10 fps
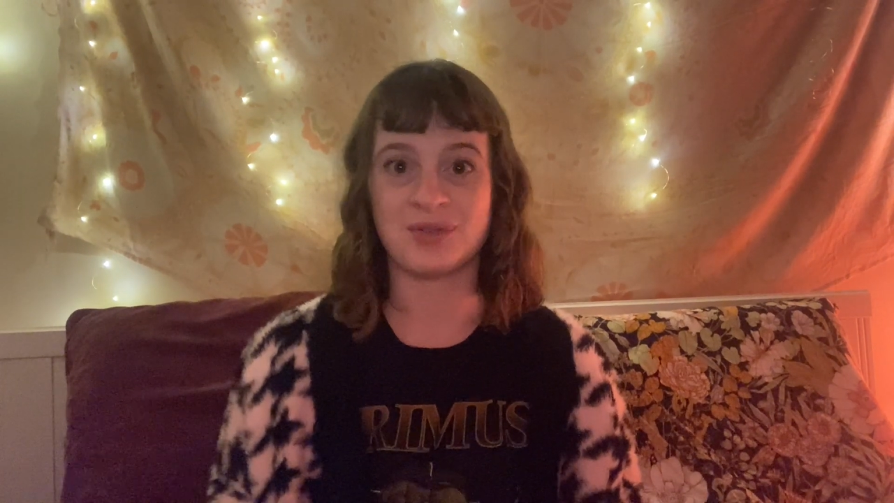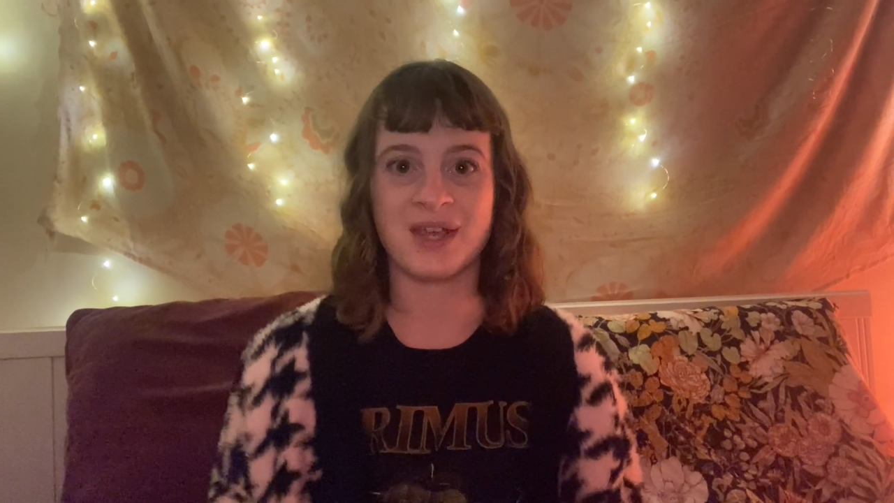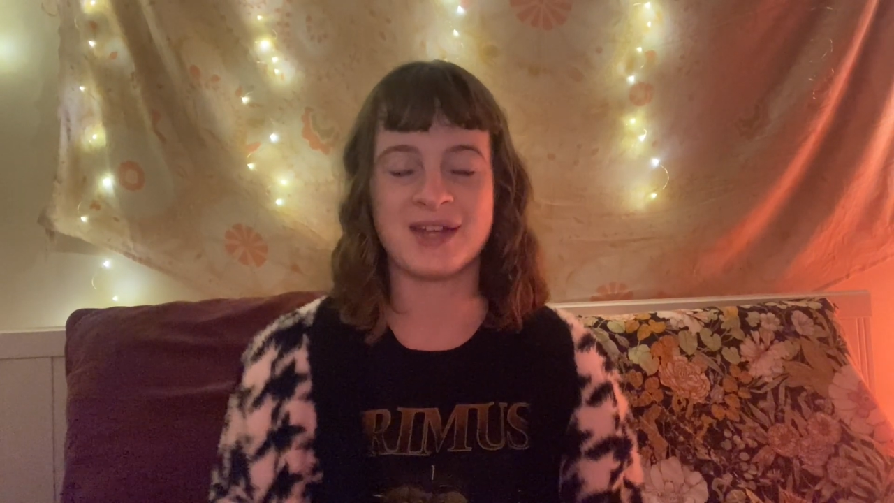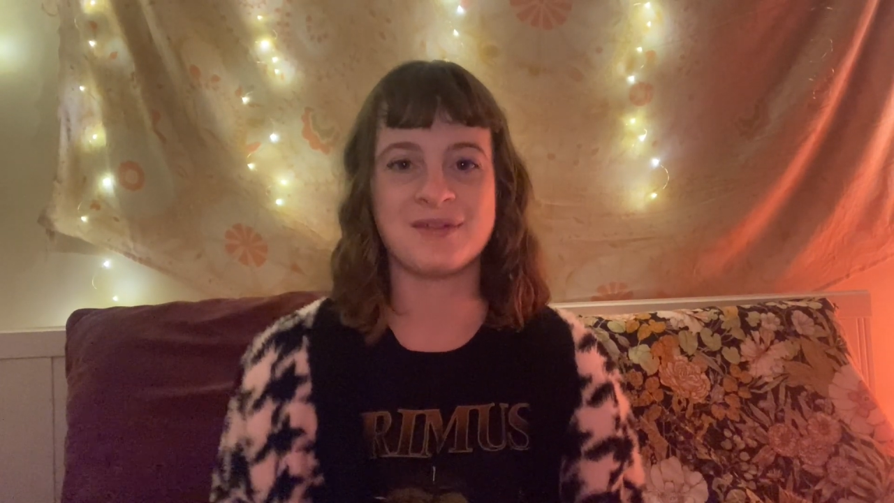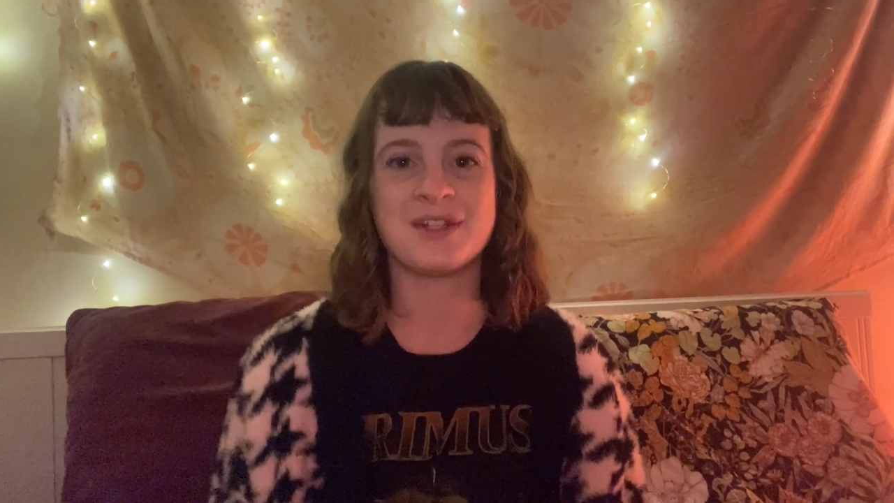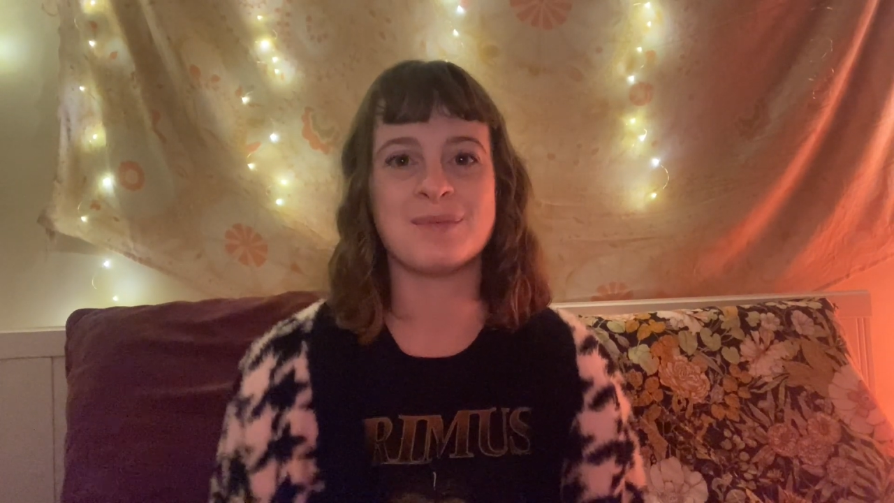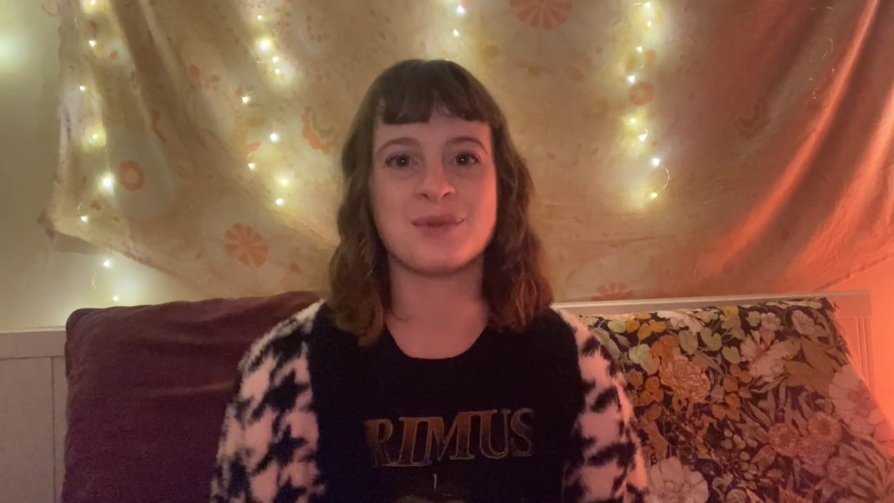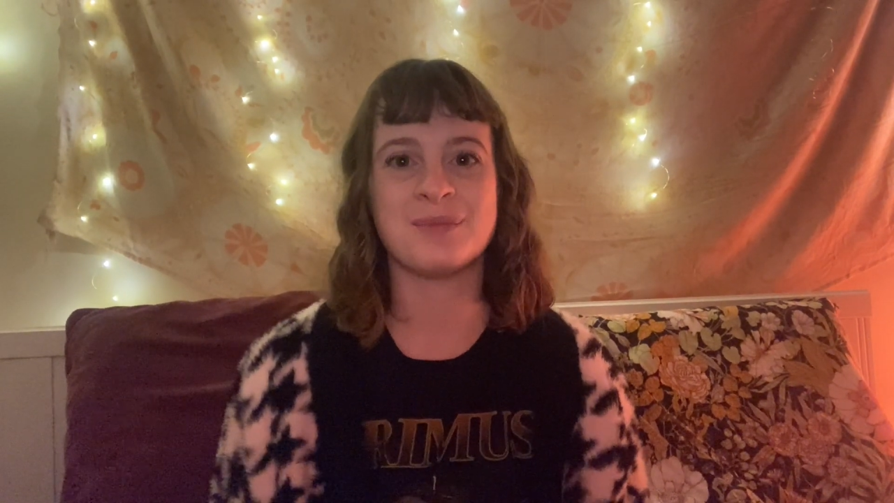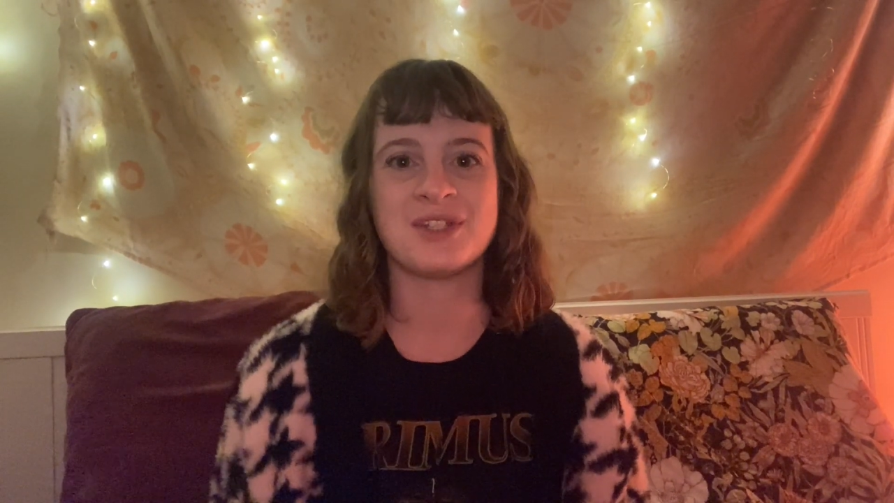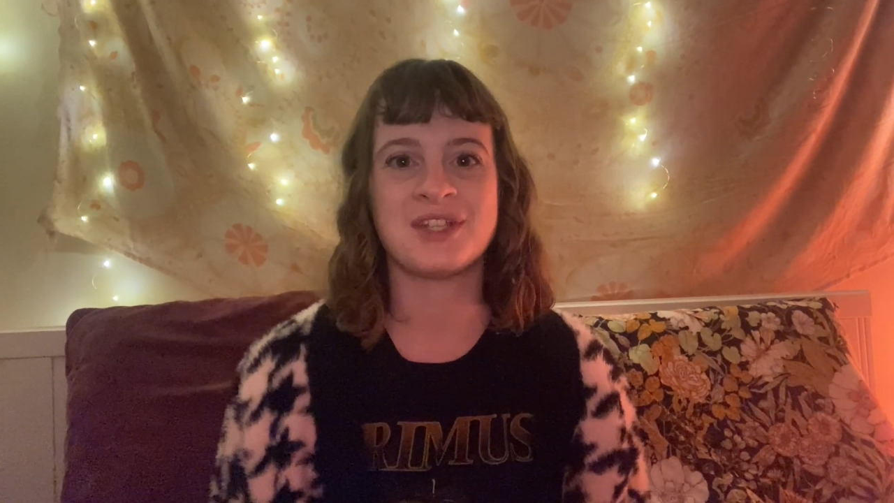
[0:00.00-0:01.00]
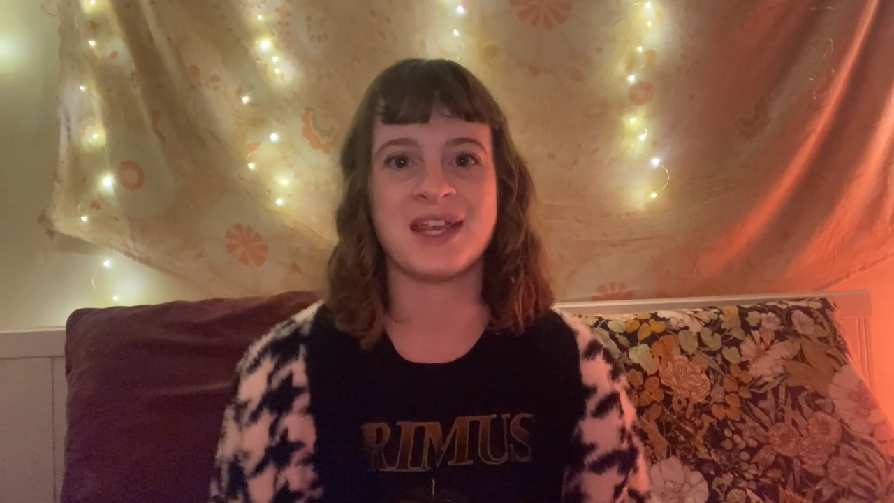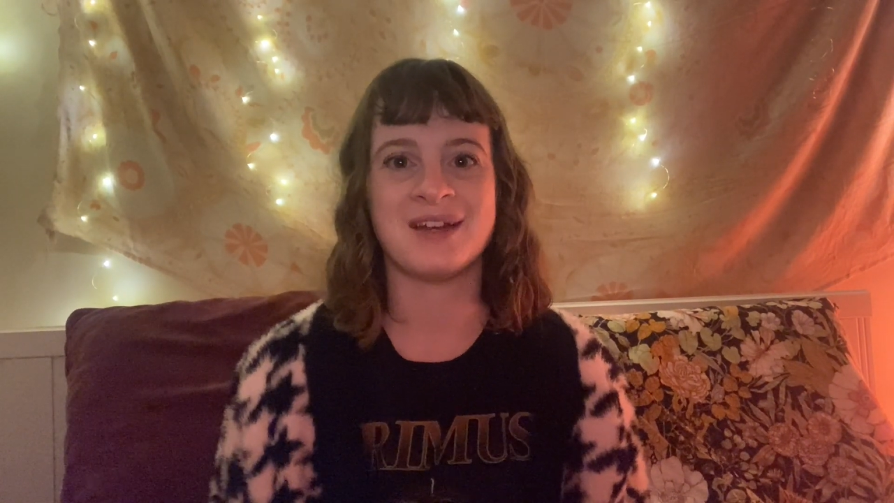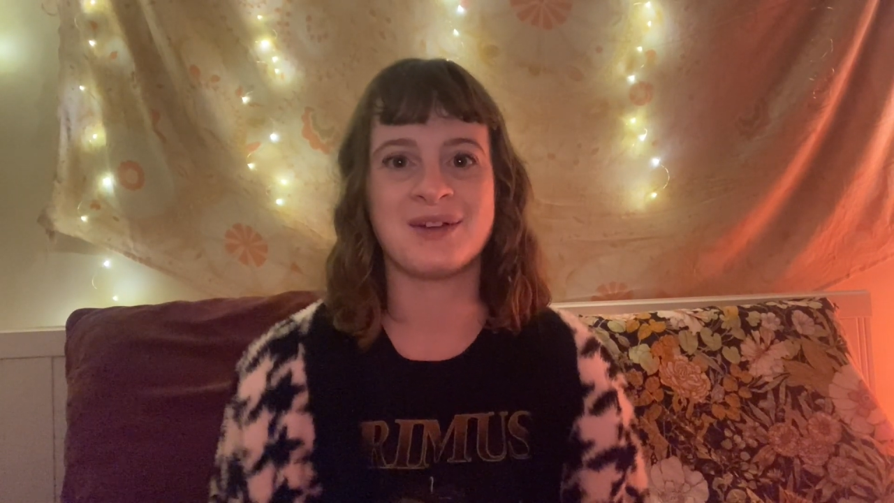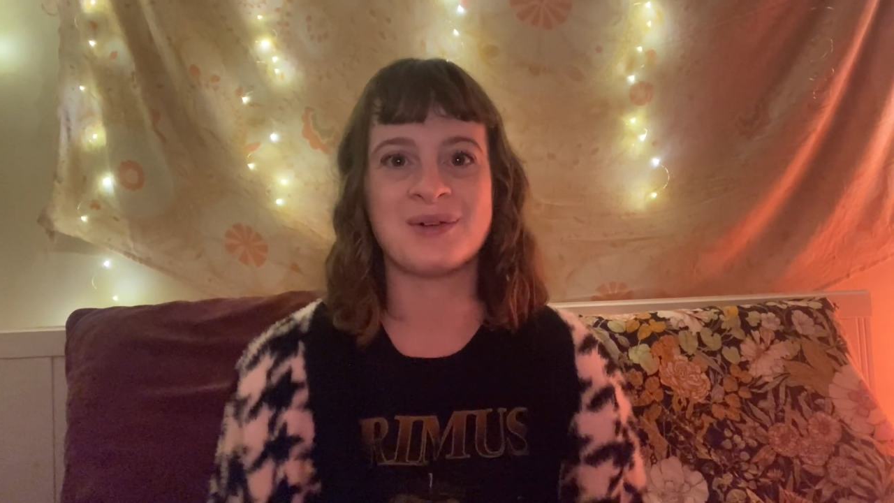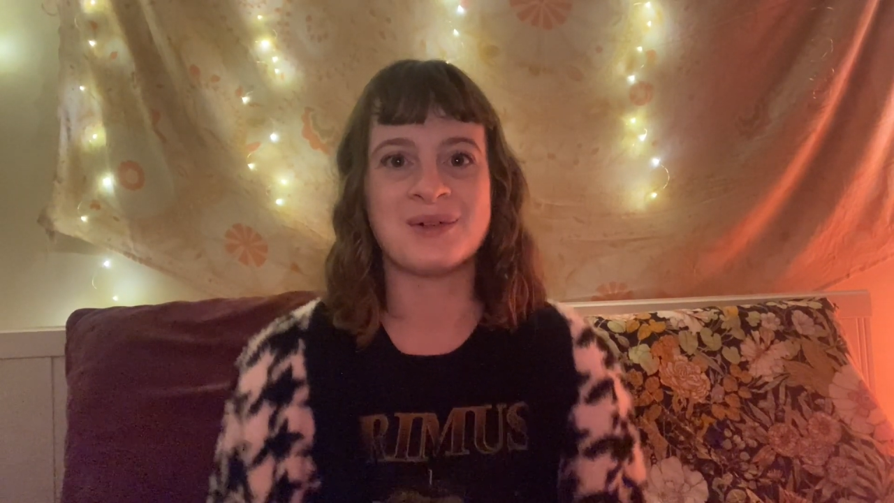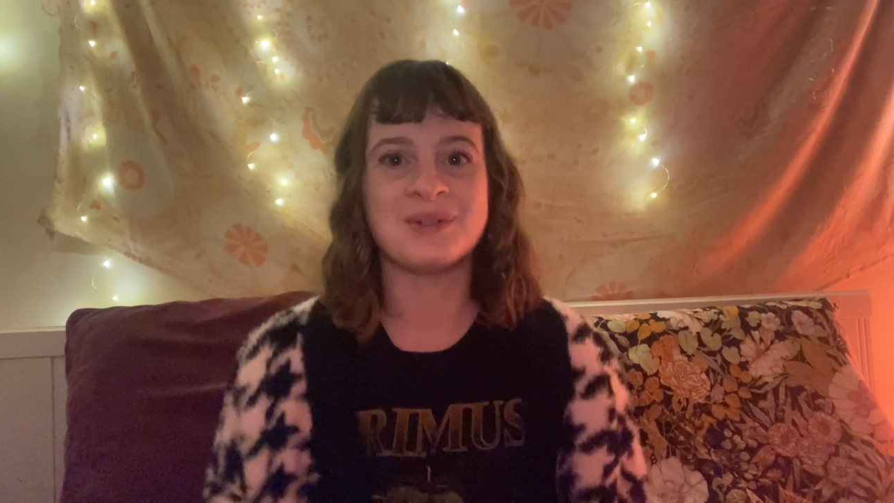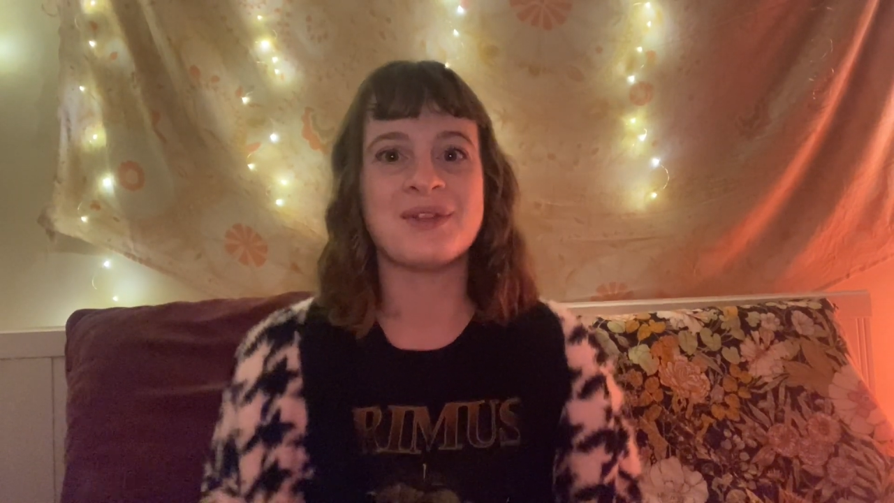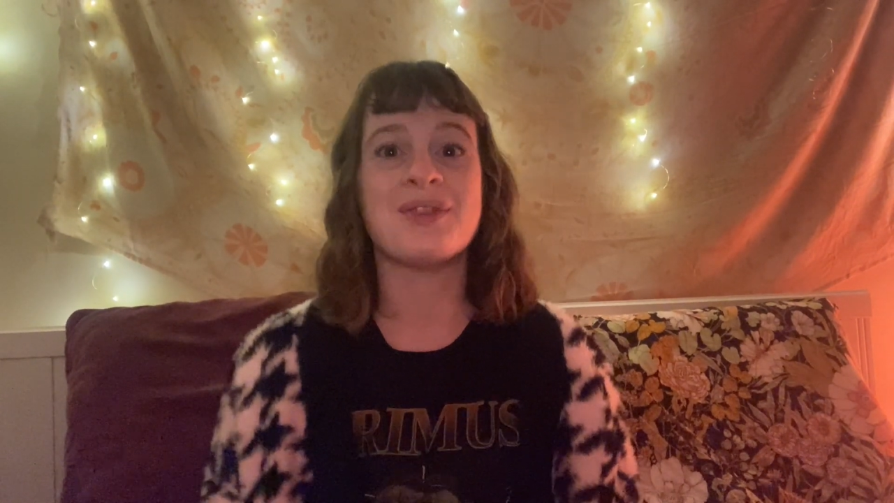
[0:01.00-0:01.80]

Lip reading: kind of simple machine called